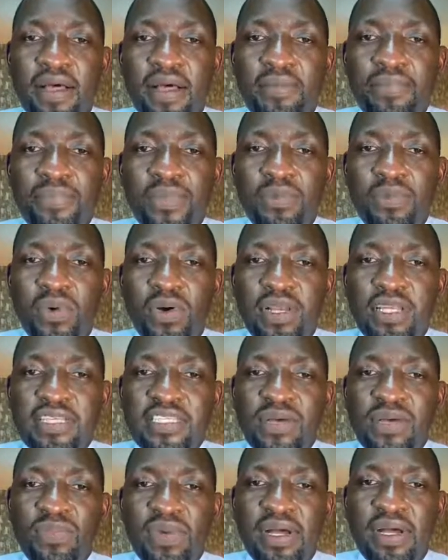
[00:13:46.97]
more or less
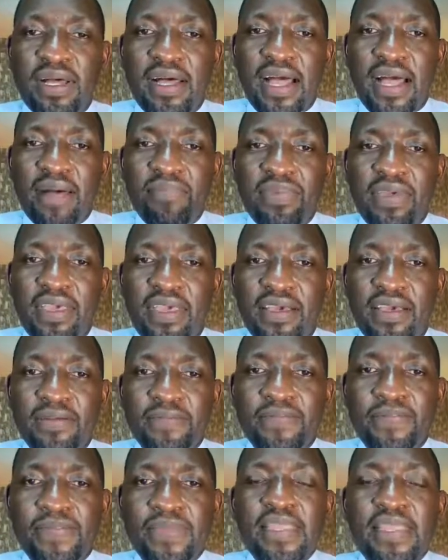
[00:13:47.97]
some up here,
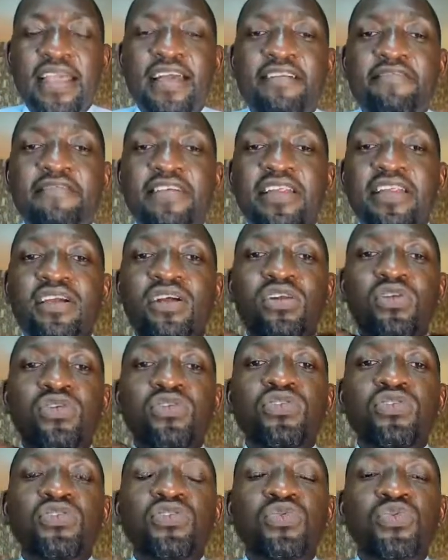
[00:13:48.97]
very
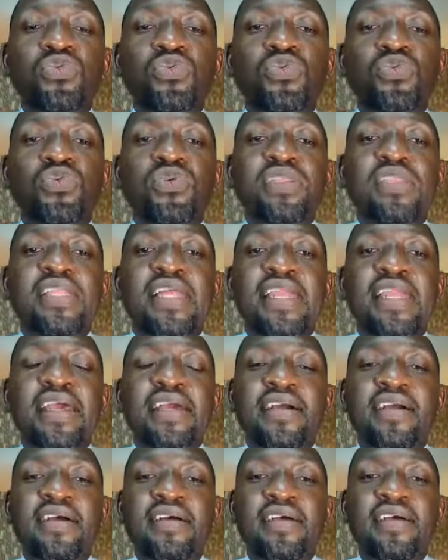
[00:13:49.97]
close to the
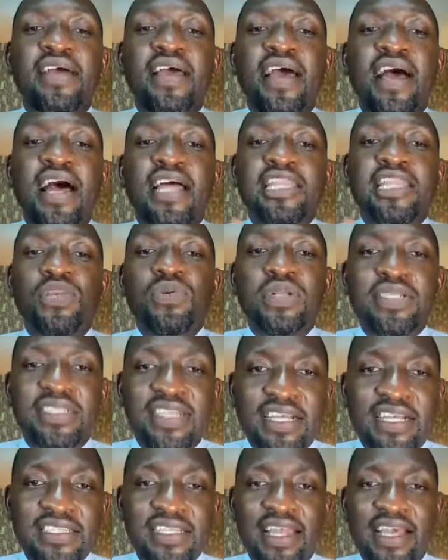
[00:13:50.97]
neck, and then we'll
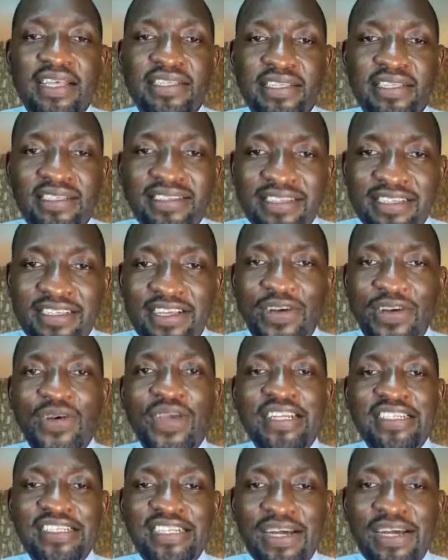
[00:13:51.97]
take slices
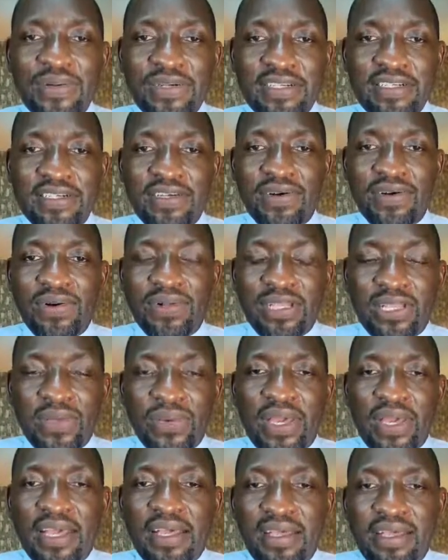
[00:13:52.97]
going down all the
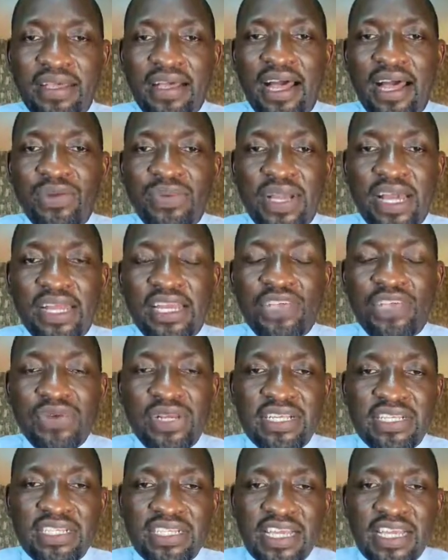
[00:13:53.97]
way, and we can
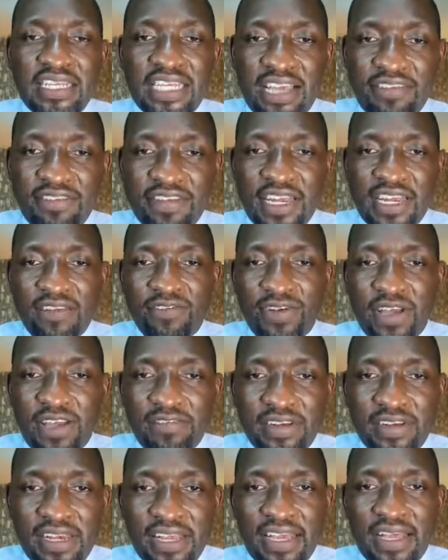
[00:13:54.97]
actually see at every level,
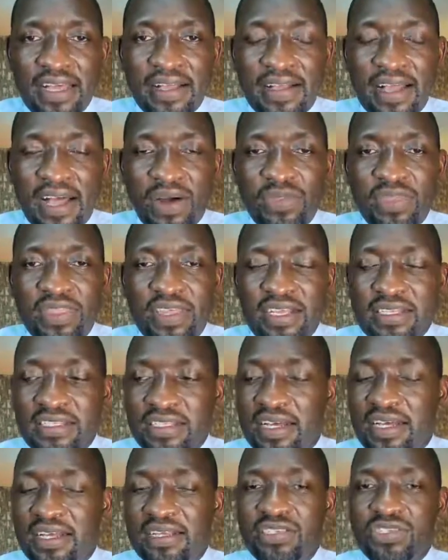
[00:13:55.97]
every layer, how things
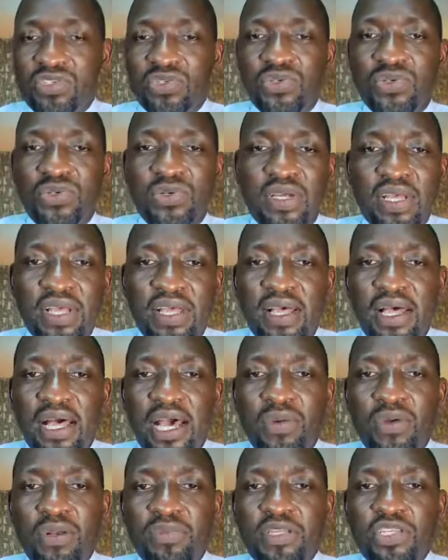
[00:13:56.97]
are. So I
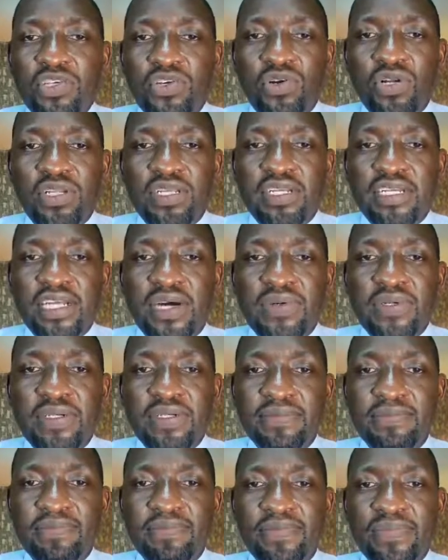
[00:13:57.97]
will be scrolling
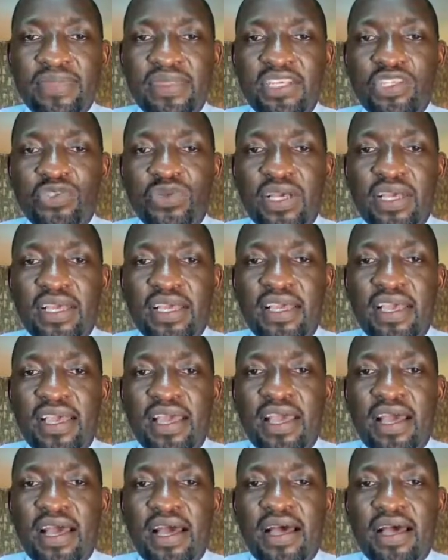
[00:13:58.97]
down this way,
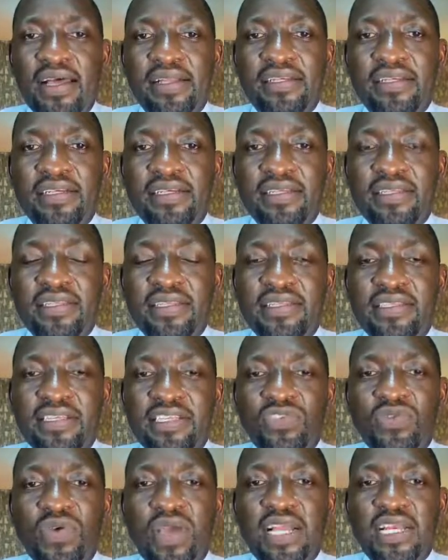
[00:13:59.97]
and this
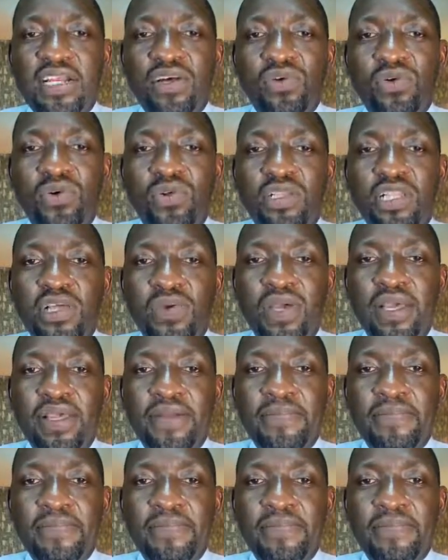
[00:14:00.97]
is going down all the way